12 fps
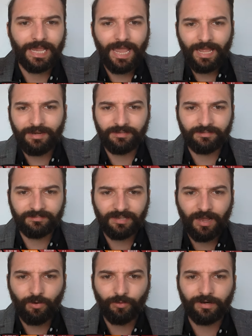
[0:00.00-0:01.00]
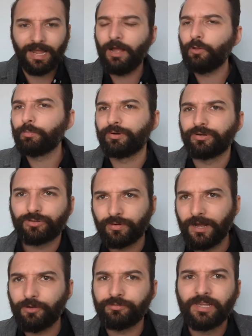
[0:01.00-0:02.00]
Andy Sauer, Albert
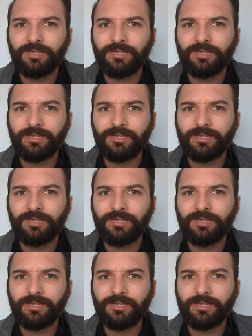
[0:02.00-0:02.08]
Krauss,